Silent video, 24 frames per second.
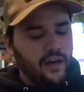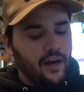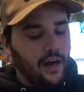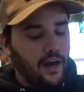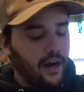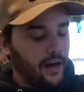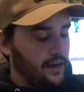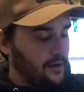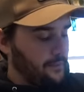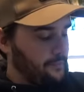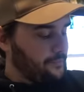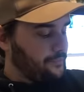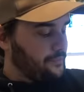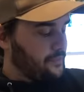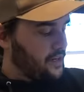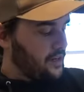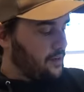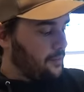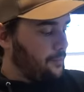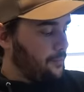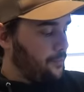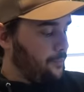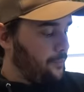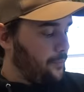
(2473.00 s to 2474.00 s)
Um,
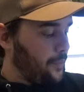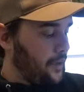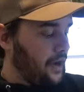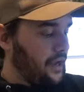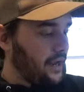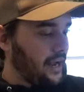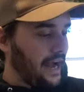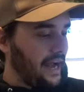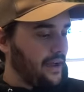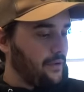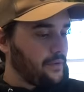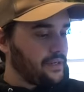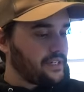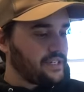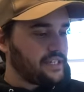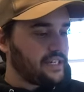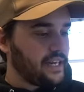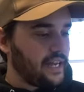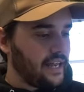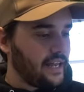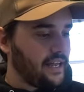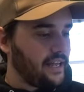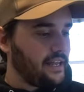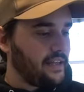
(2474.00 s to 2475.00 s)
but I would
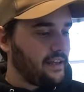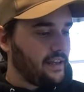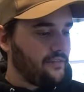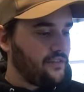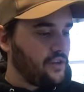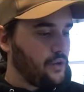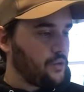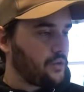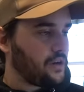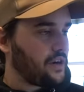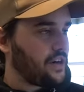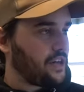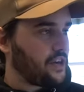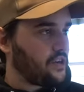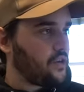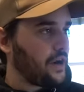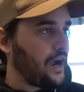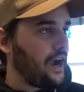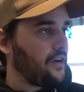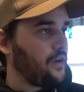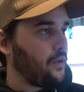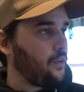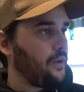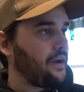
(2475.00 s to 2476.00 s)
say if you were gonna
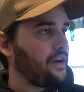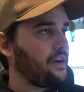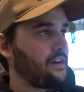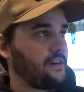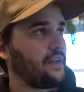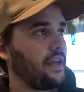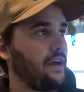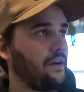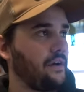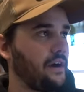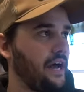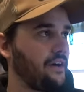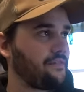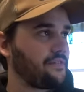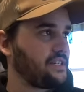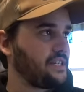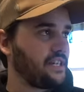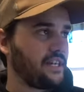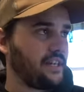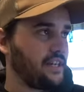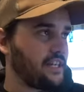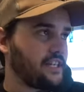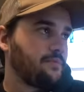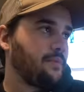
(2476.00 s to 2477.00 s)
crown a winner, I would have to
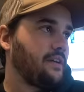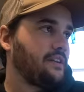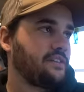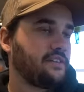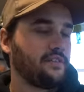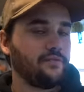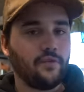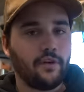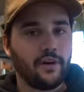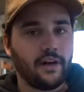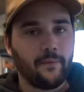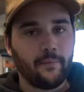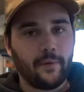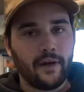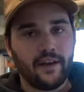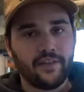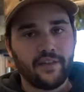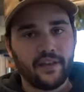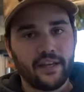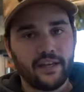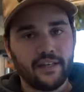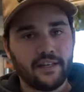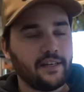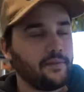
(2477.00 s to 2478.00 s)
say the expensive one. I mean, I
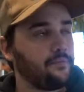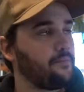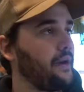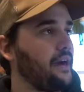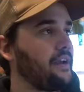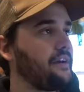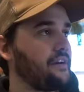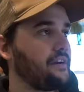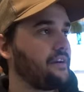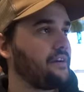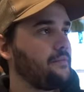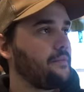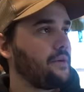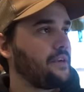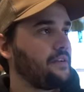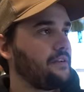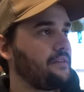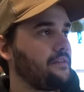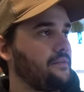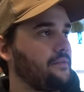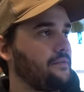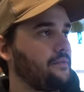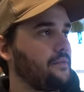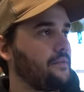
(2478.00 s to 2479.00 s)
think it did better. But
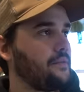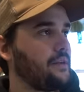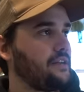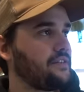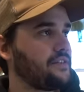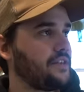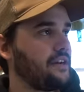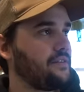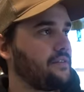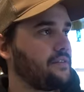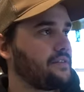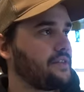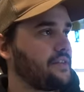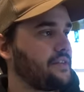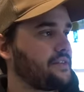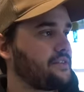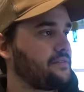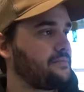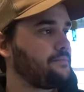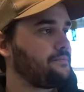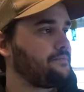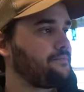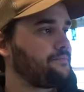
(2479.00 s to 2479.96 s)
how's that one taste?